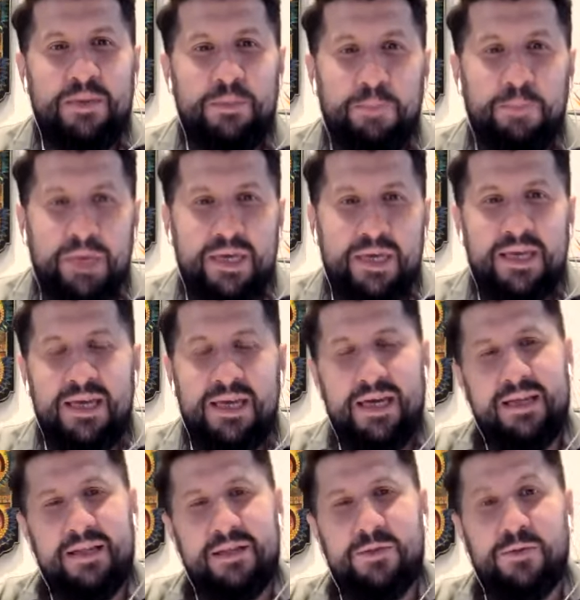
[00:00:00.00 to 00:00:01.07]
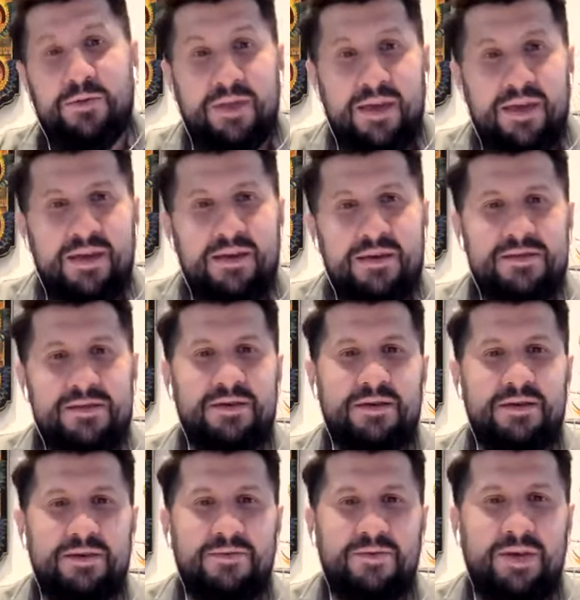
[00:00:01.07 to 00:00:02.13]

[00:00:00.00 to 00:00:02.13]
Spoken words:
be and to think in a certain